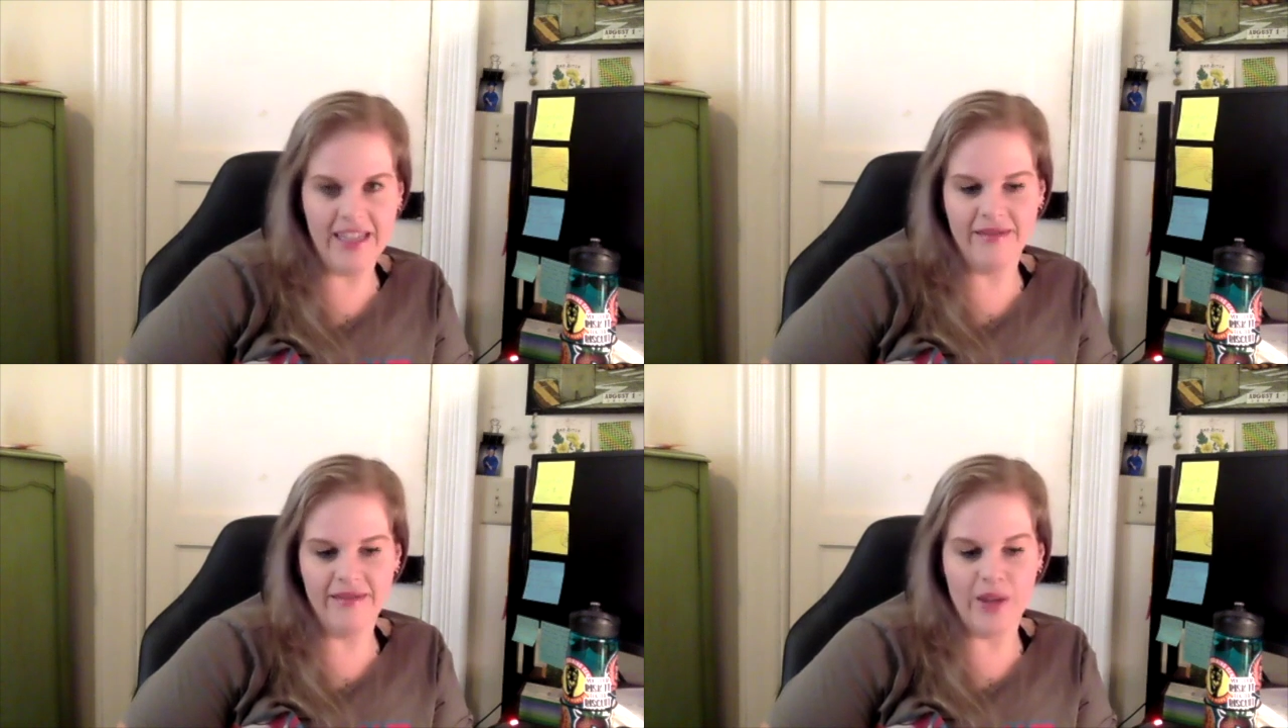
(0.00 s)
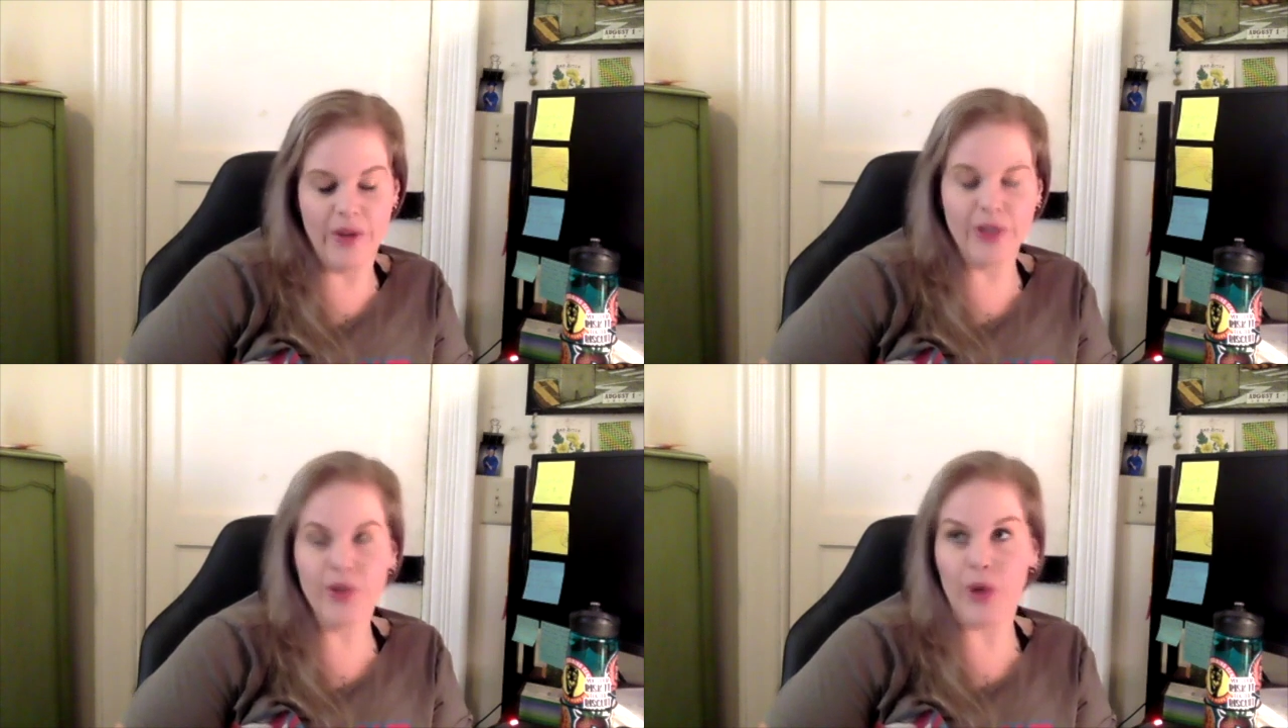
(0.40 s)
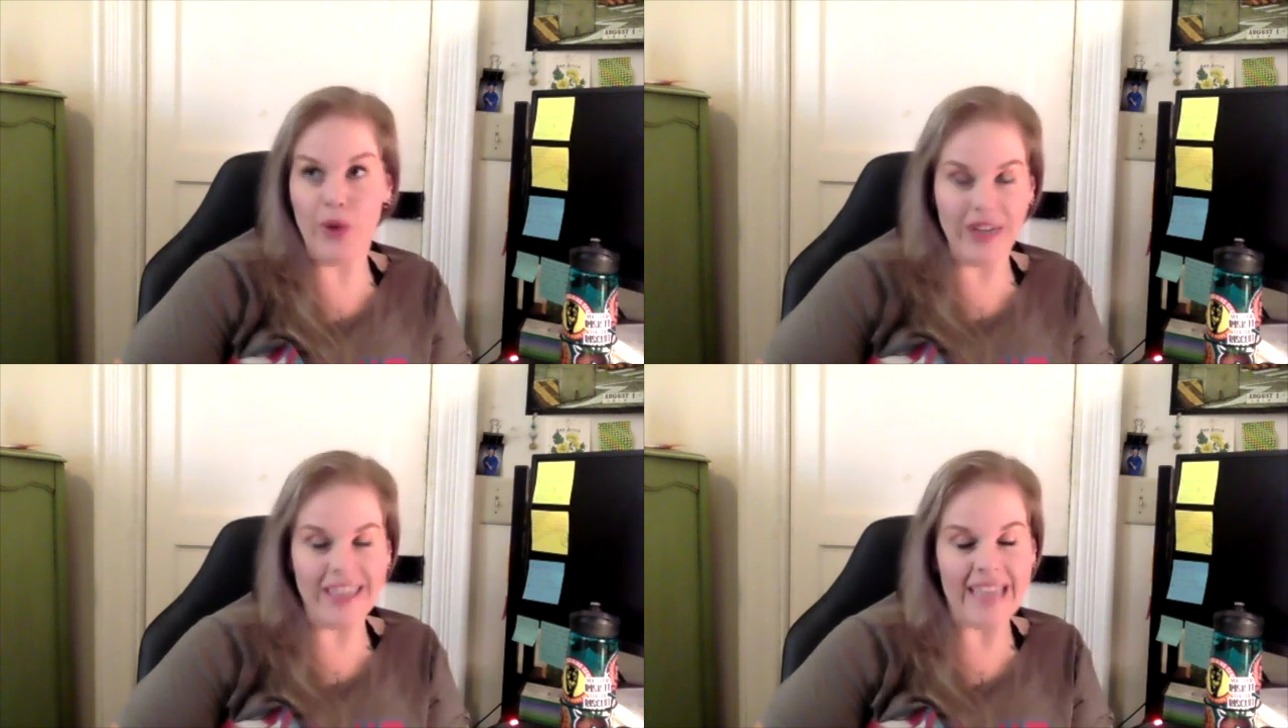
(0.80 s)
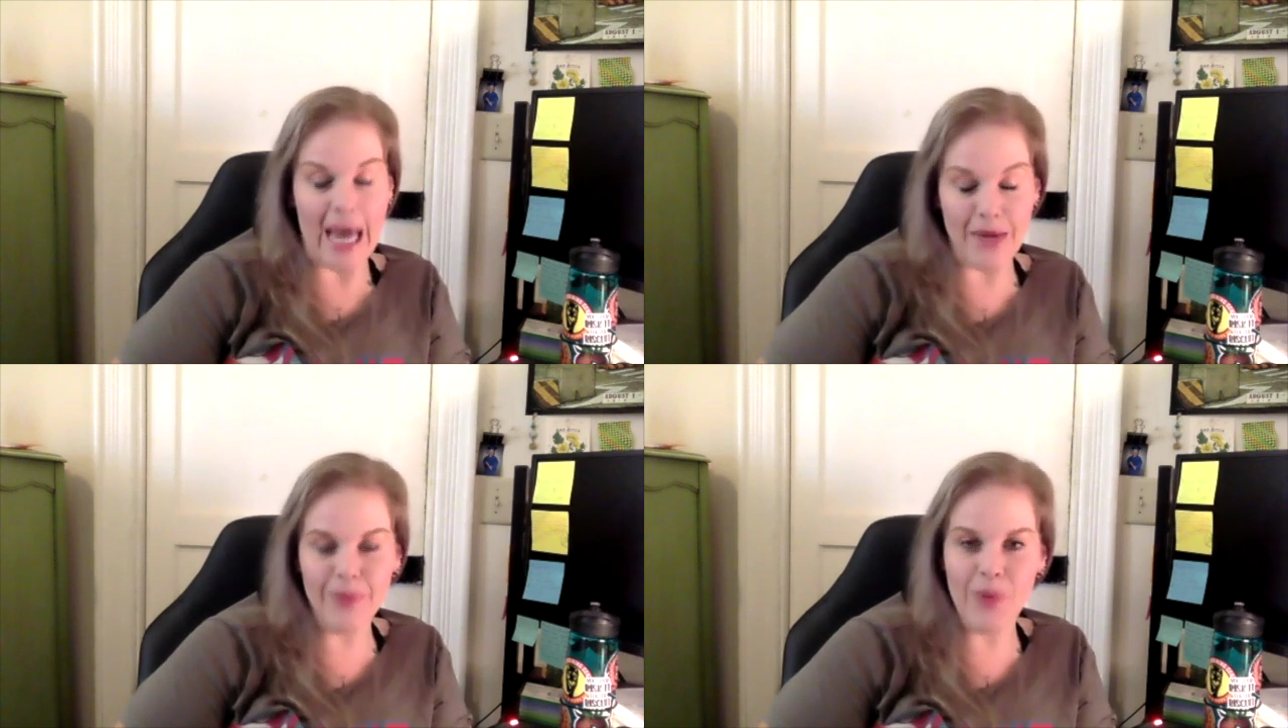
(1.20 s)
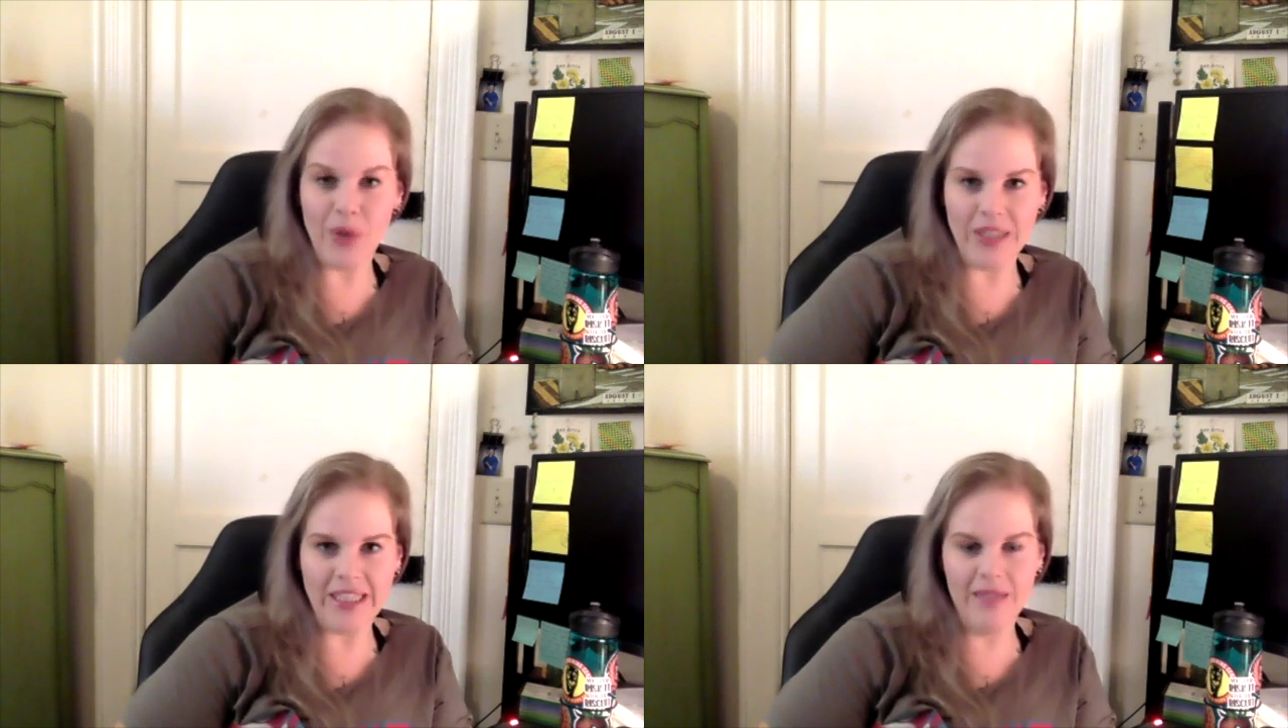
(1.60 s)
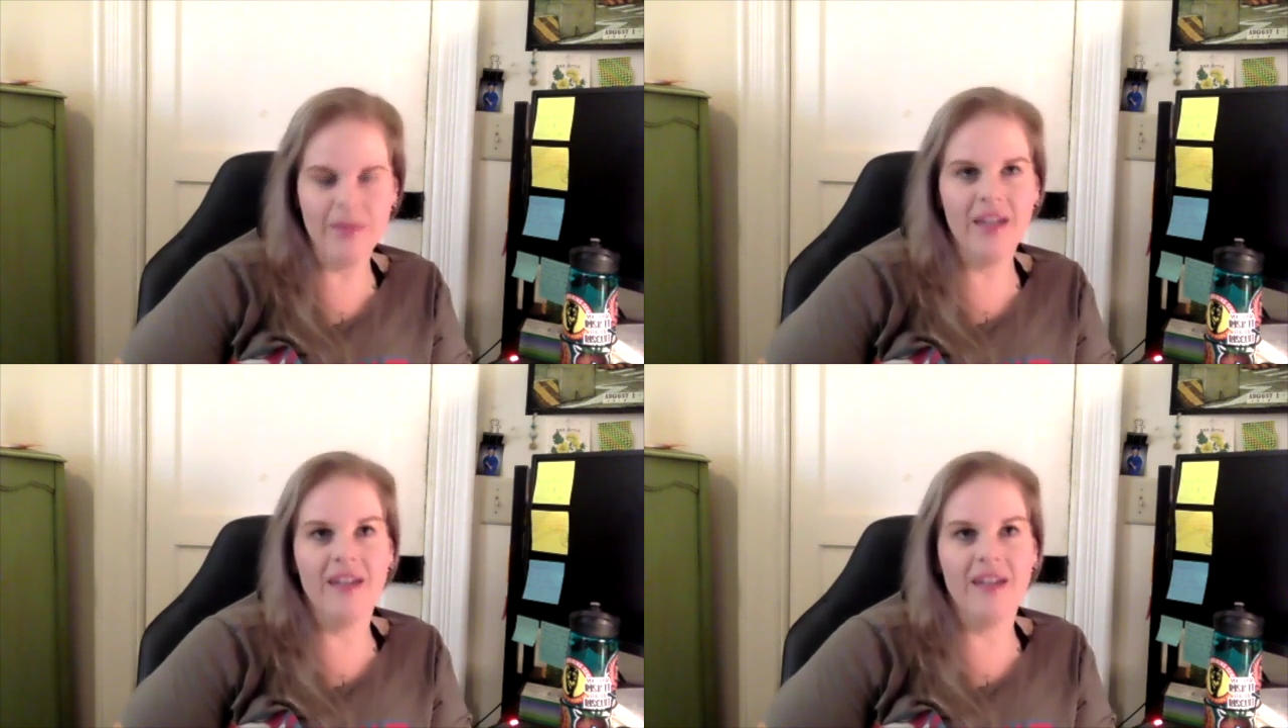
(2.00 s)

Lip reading: His girlfriend had reported him.